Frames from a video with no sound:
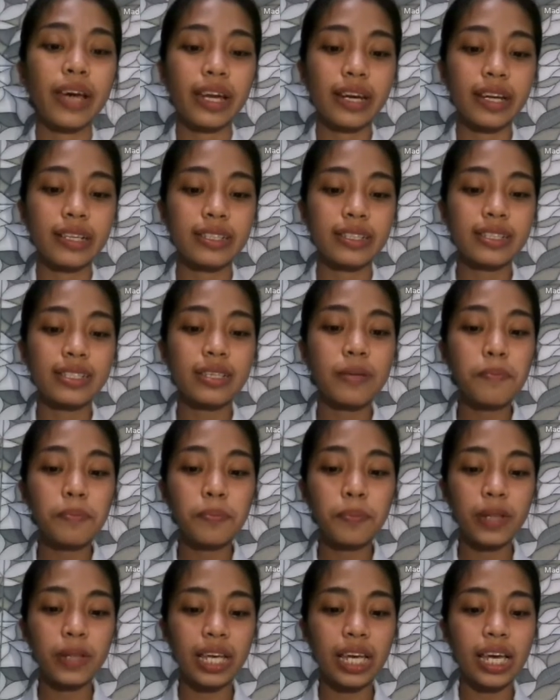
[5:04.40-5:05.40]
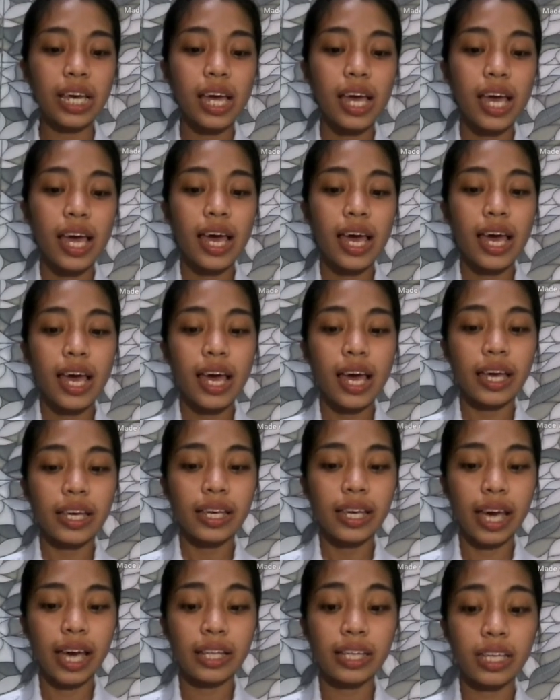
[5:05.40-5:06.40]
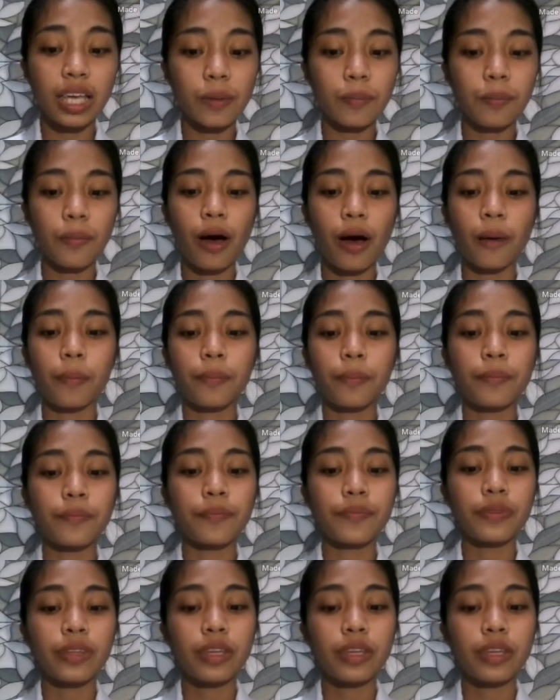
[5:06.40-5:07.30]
can't keep up.